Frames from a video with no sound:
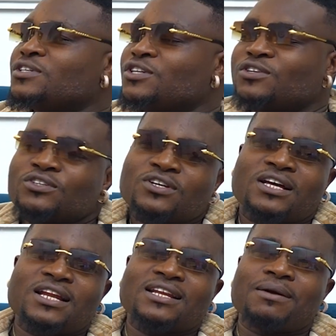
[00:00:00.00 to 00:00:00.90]
You know, so
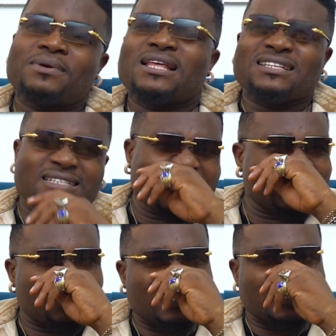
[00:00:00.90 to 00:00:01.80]
and, and I mean that's that's,
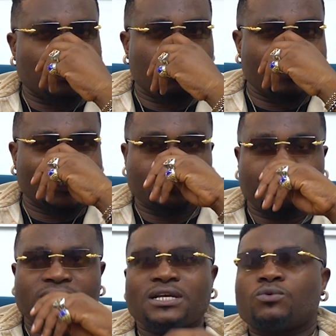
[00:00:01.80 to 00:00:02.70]
that's like one
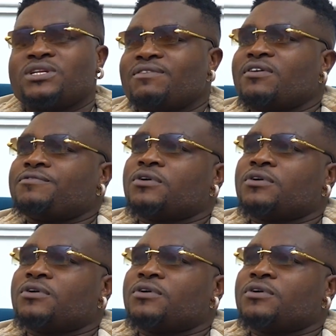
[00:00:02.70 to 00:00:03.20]
experience I will never